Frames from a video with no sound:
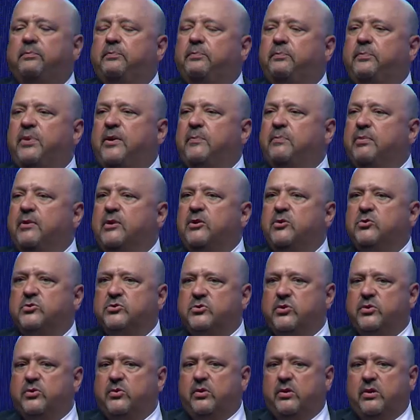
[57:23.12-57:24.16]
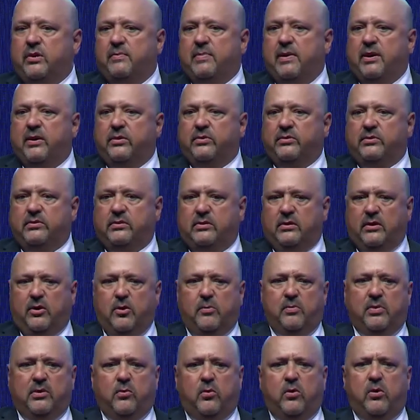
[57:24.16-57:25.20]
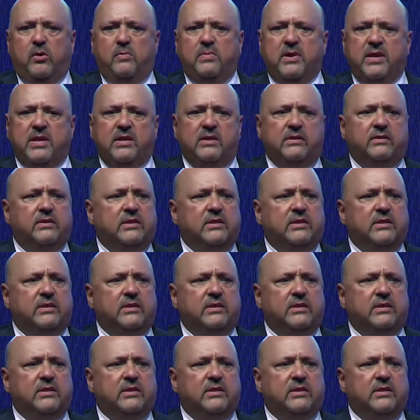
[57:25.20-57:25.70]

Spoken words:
people used to talk about global warming.